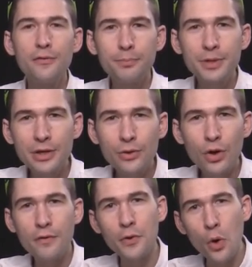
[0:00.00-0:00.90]
from the era
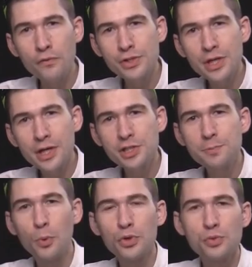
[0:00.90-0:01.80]
of oversized
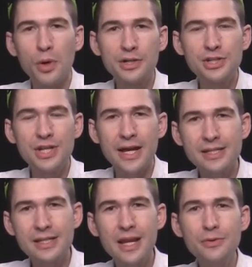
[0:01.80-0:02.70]
sports watch status
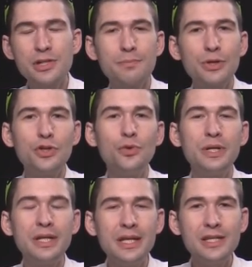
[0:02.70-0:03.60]
to now something that you
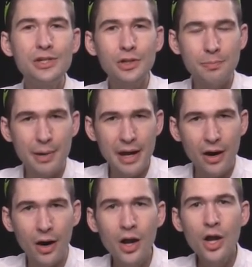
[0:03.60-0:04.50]
would easily
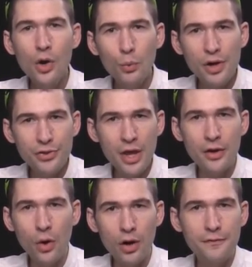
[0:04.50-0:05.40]
pair with an
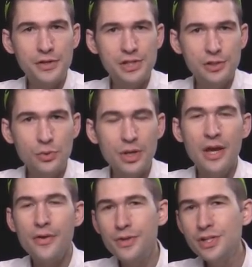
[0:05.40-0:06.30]
office suit.
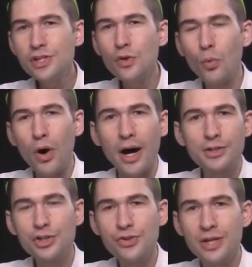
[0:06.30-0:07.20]
This is a
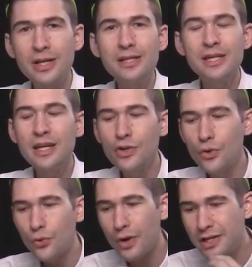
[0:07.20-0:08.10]
watch that is
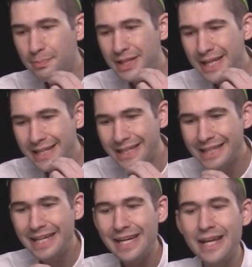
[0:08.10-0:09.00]
incredibly
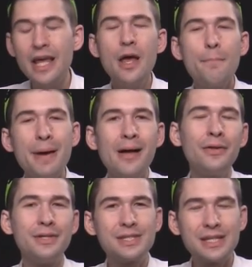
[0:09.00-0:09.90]
clean,
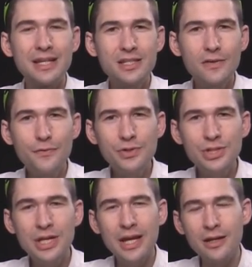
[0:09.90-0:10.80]
balanced, and
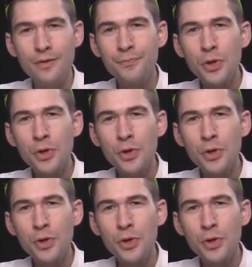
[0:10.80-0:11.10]
sophisticated,